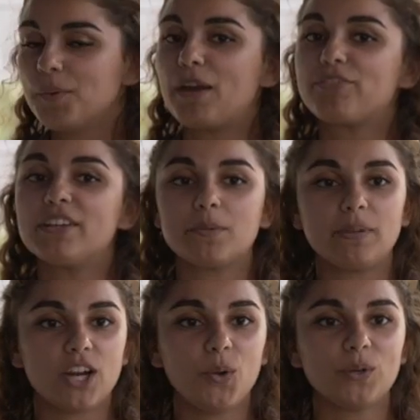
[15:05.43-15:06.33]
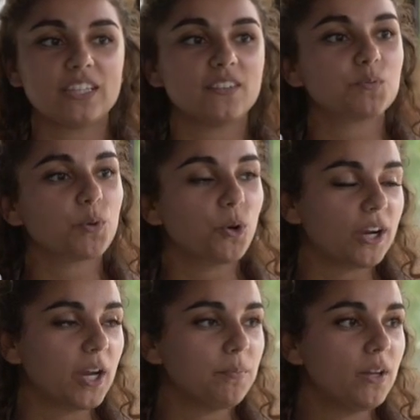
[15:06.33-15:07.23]
My friend Amira was in this
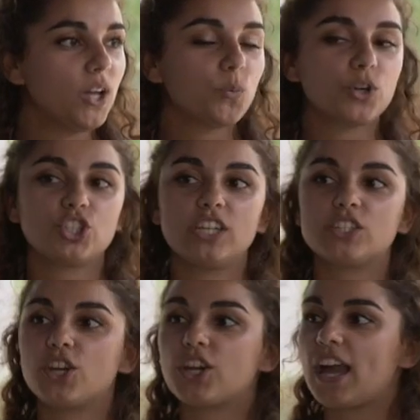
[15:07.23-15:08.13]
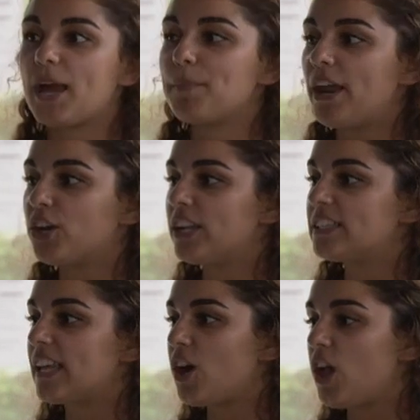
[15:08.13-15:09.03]
program where she took a minor in
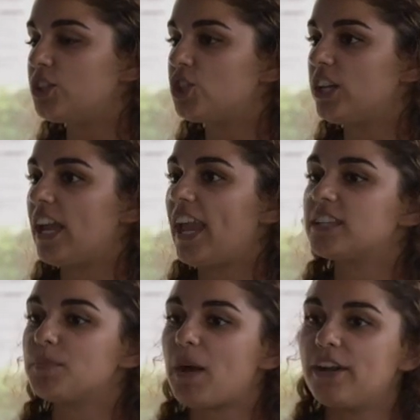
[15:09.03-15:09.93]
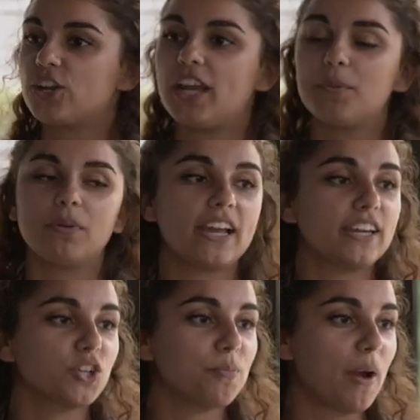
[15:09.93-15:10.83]
psychology and a minor in
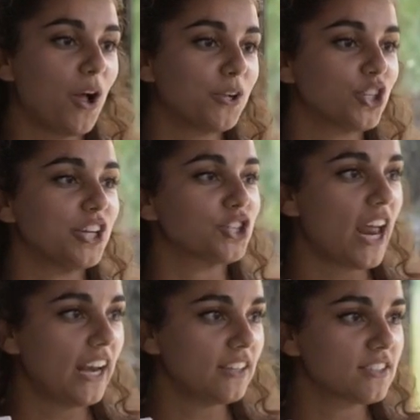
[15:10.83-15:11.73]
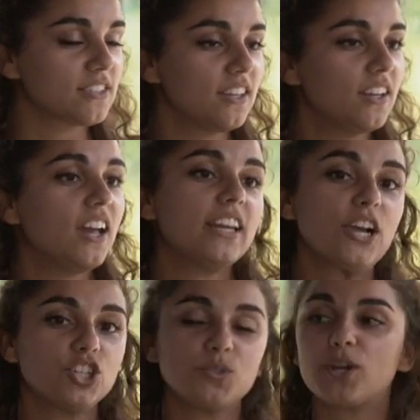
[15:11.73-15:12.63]
molecular biology and genetics, and
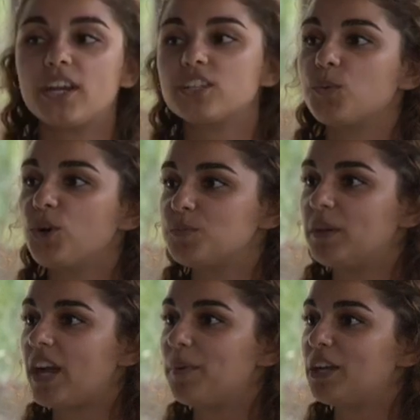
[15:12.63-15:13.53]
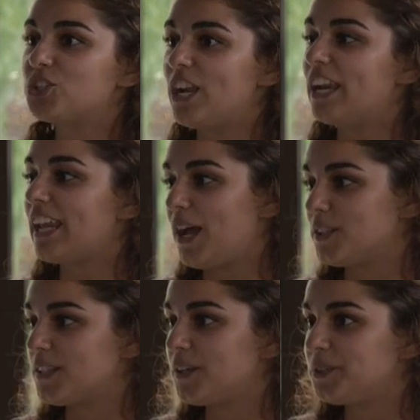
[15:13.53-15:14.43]
now she's working towards becoming a genetic
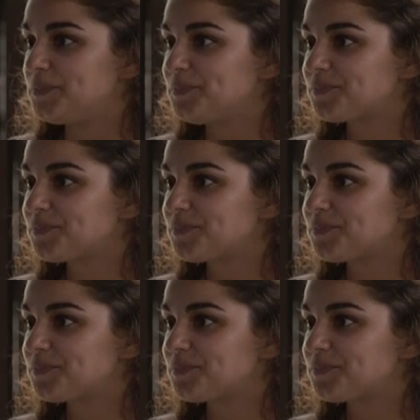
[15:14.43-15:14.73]
counselor.